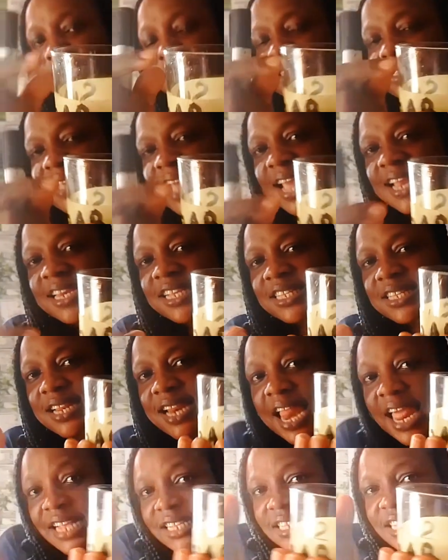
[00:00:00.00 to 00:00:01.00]
inside this
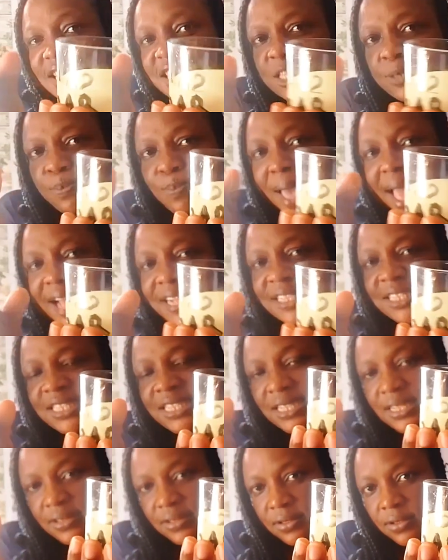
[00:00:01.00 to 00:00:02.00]
glass is
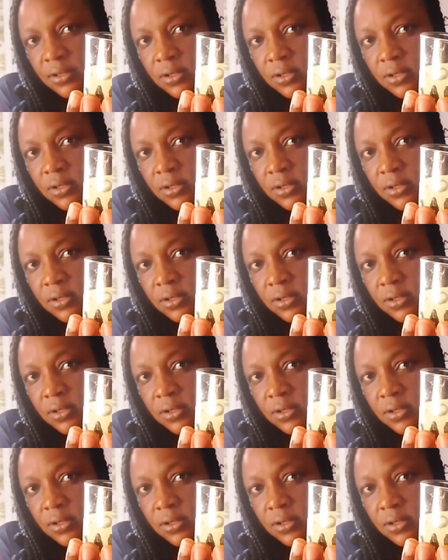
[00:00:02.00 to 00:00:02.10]
packed.